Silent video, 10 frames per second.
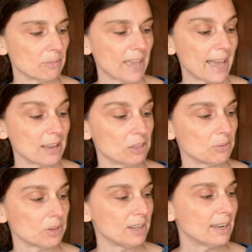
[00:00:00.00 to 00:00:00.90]
the high
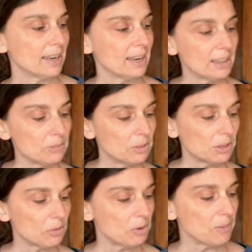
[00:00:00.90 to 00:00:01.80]
3 and then reach all
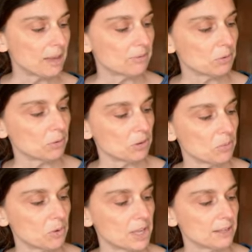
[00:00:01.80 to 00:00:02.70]
the way back for the
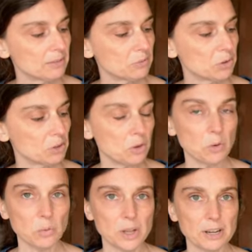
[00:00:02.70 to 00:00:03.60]
1, for the low
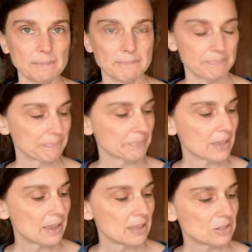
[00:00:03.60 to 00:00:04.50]
1.
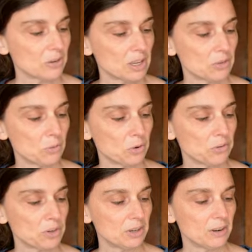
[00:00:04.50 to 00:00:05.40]
So we got the 4th
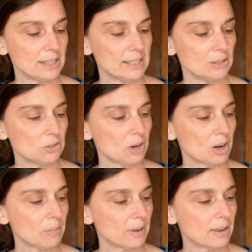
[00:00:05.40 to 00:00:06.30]
finger on D
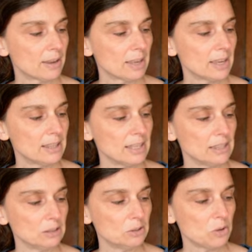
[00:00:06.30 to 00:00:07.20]
sharp, then
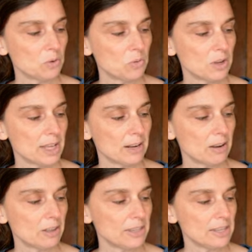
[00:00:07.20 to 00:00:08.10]
the low 1
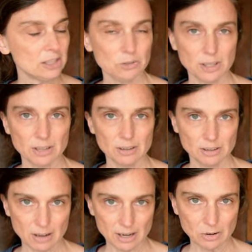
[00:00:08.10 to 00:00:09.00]
on the E string
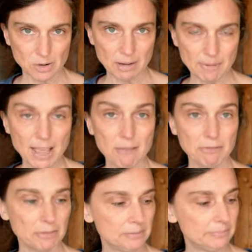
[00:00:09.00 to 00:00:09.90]
on a note named F.